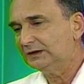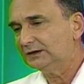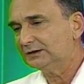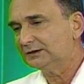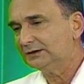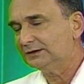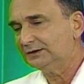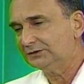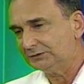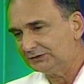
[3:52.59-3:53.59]
and
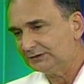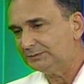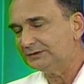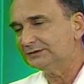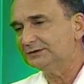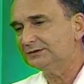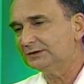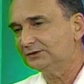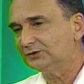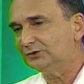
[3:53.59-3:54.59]
it's a risky business,
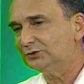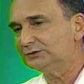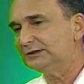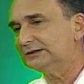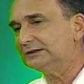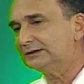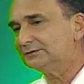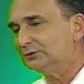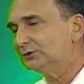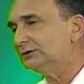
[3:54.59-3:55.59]
and so you don't get a lot
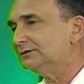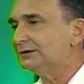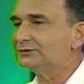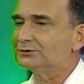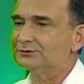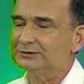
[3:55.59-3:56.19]
of local investors